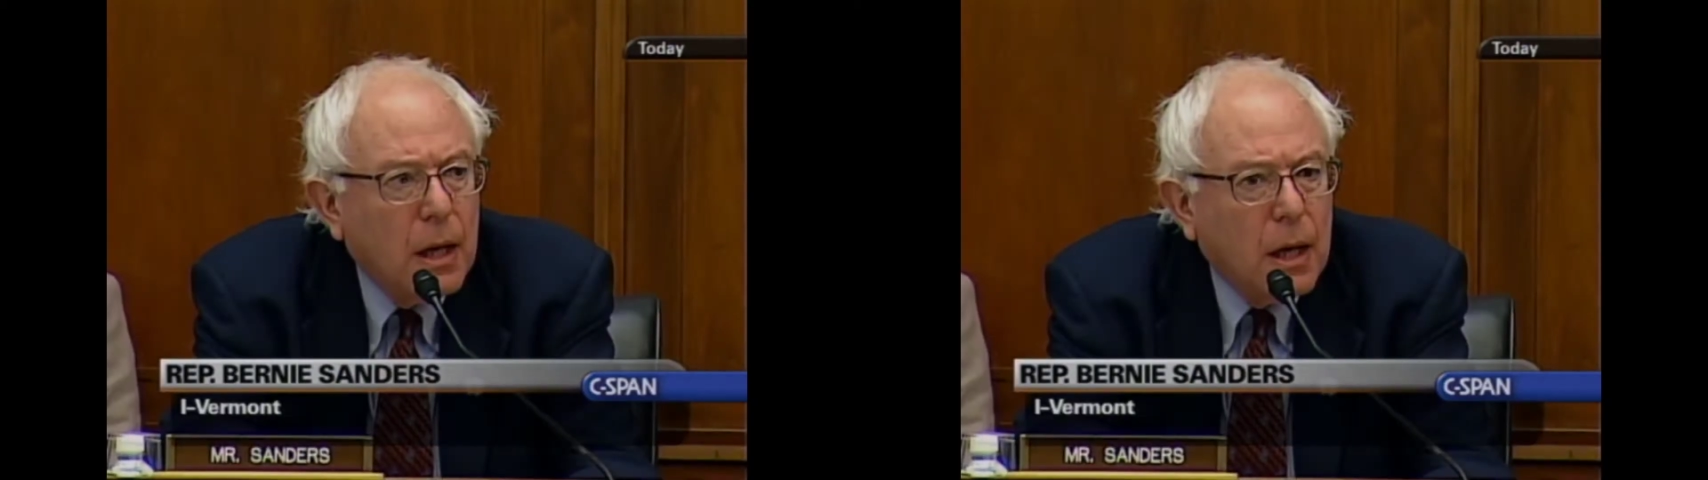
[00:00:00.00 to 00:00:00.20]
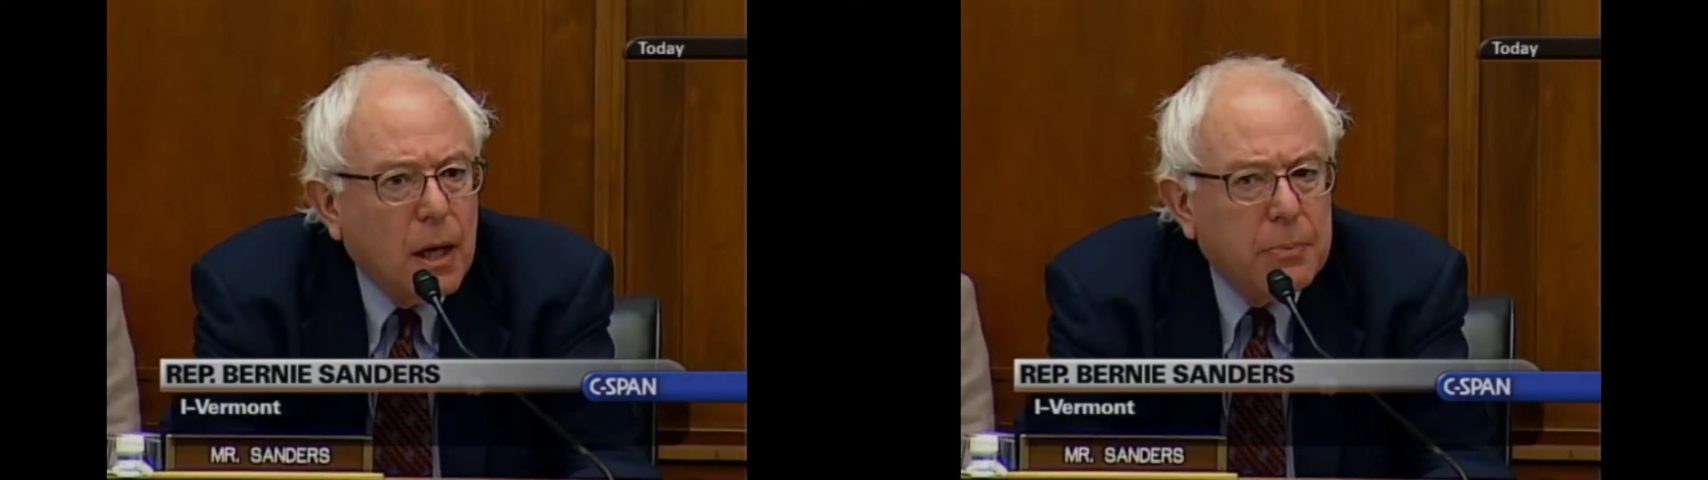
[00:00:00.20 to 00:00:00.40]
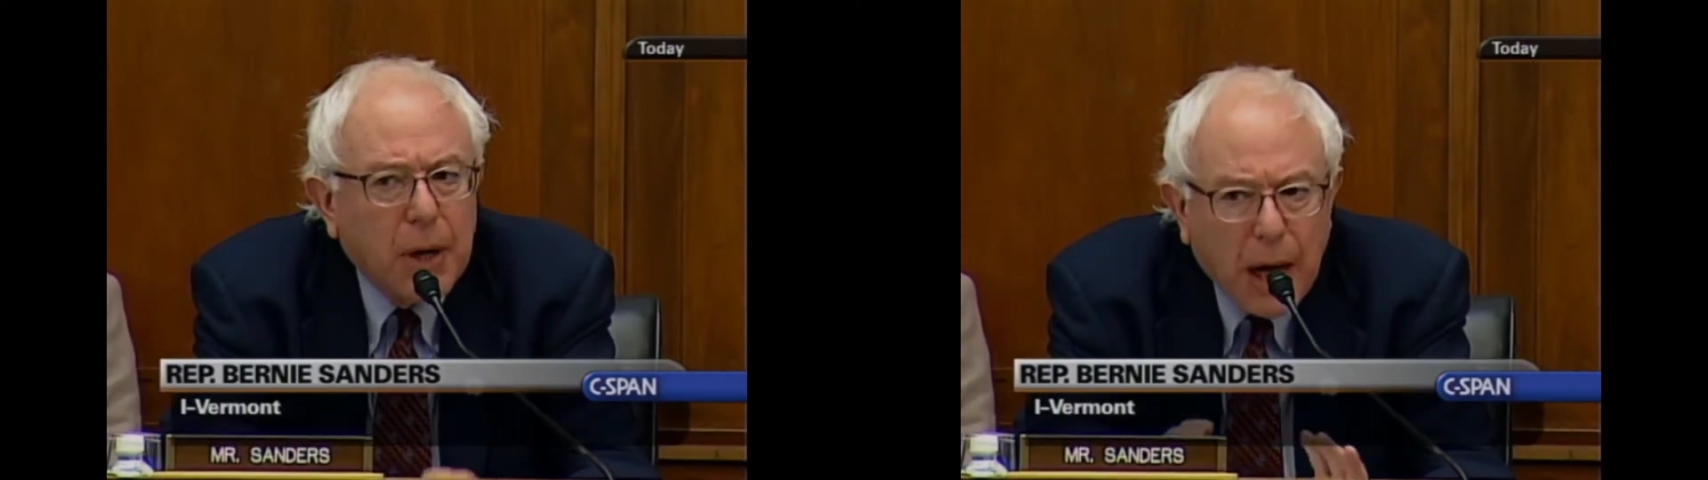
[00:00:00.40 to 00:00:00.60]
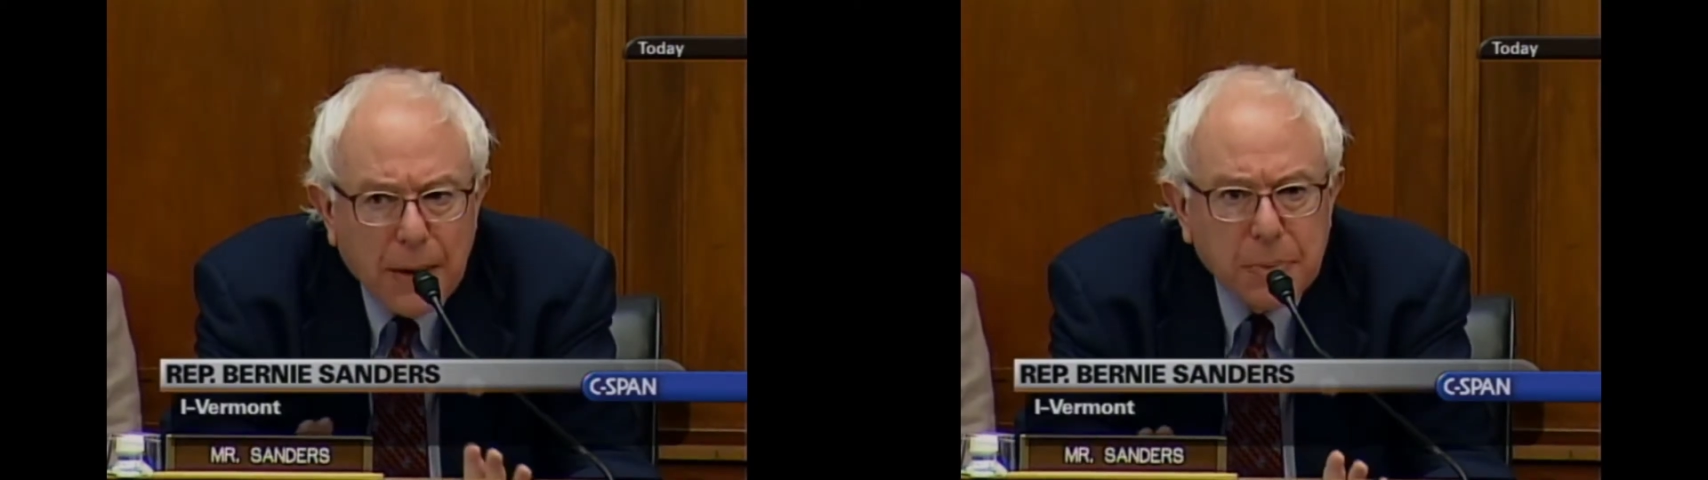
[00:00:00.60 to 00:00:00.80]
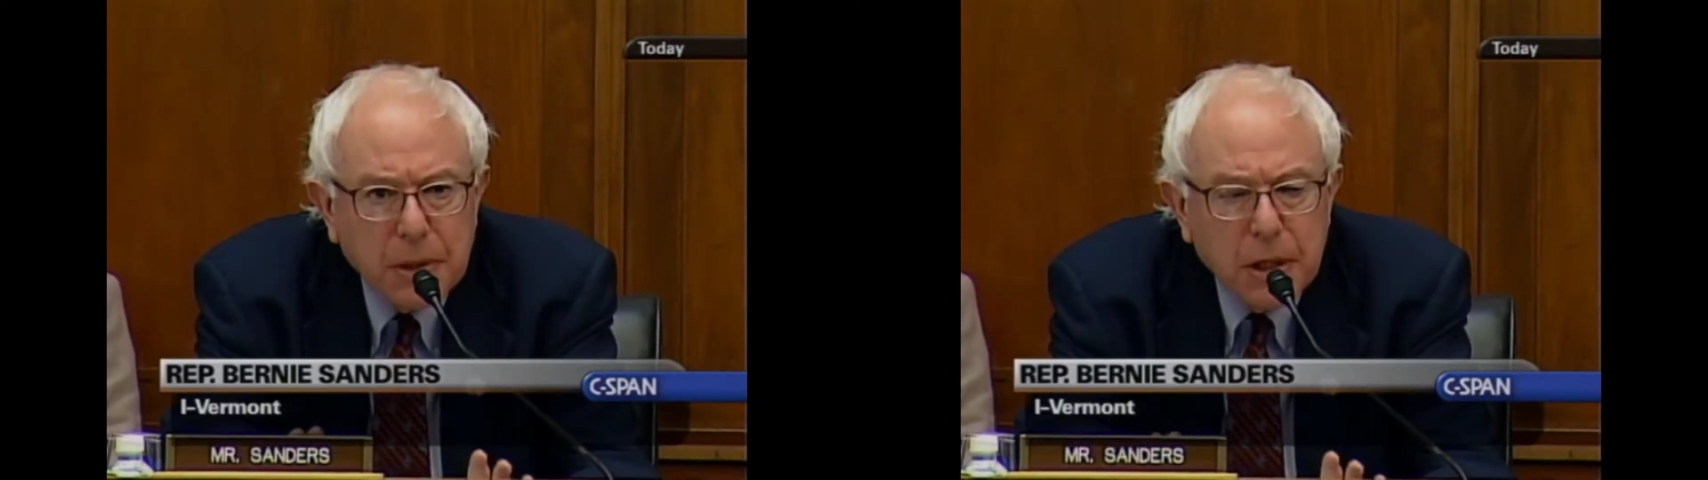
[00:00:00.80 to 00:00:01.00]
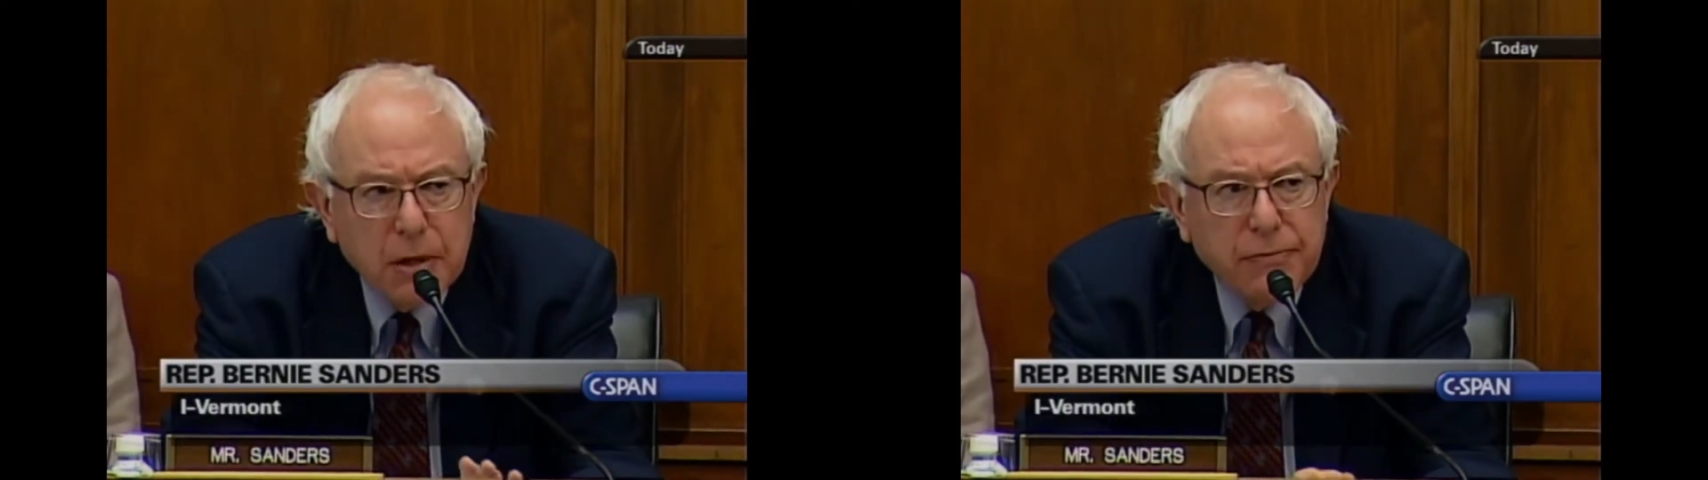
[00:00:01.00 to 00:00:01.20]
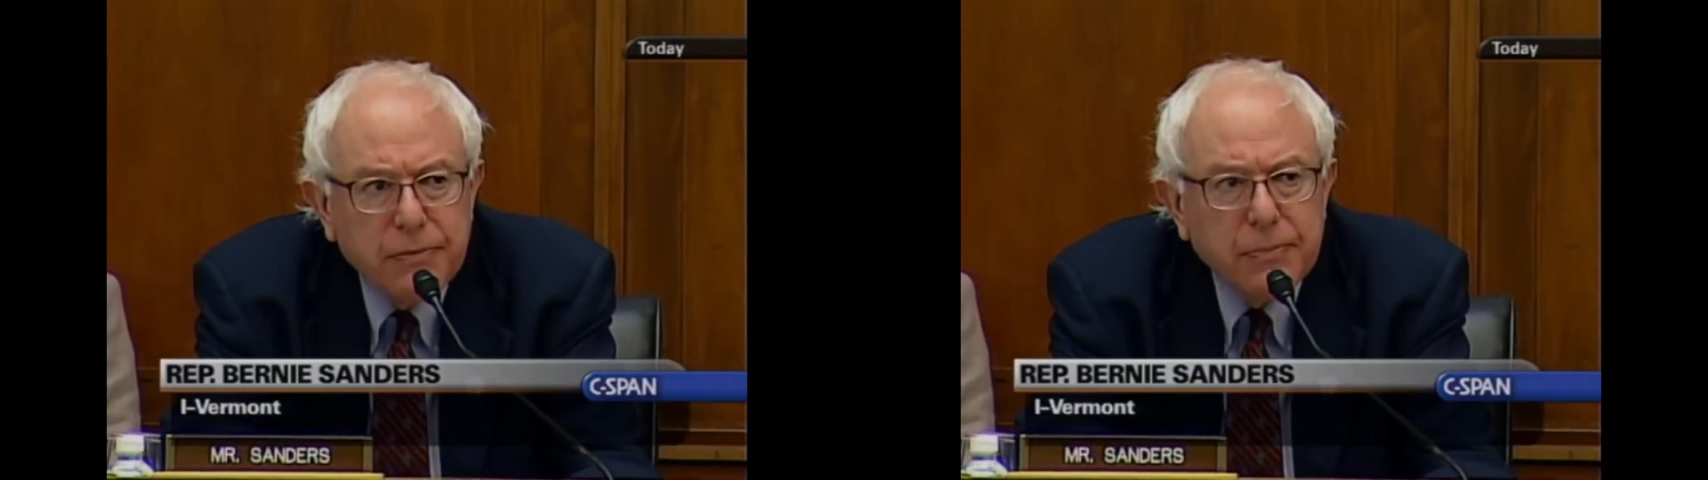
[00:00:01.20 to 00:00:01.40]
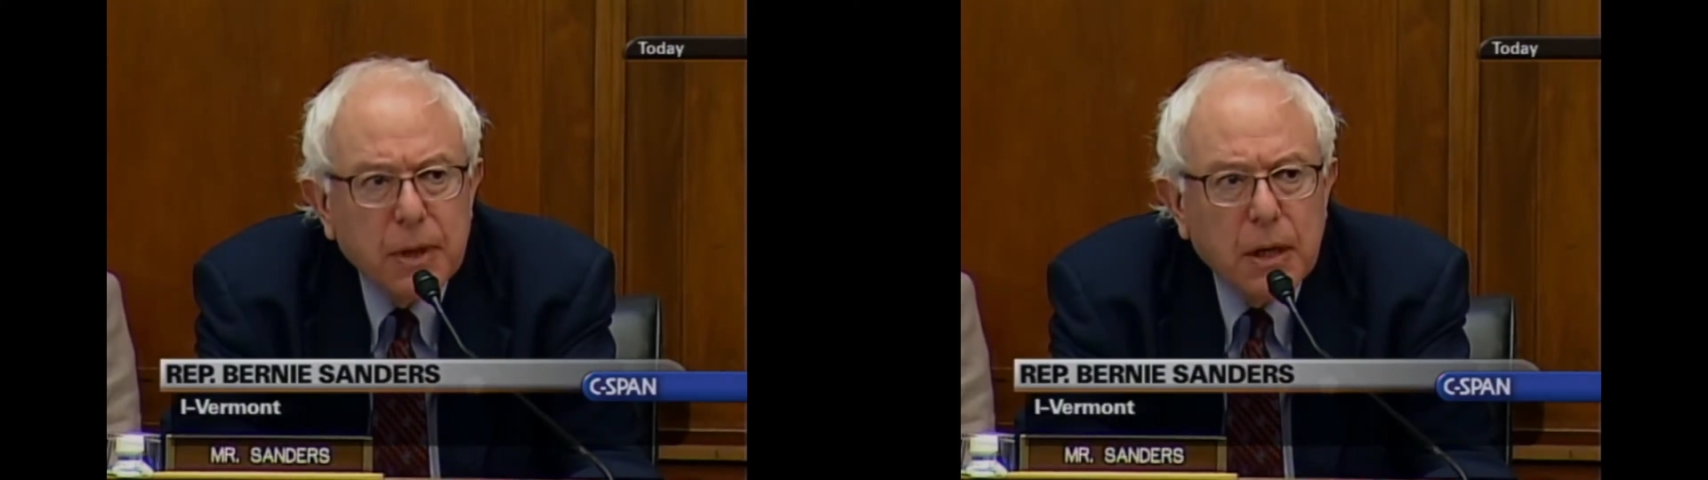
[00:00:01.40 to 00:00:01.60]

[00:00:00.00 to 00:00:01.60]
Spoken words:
but I believe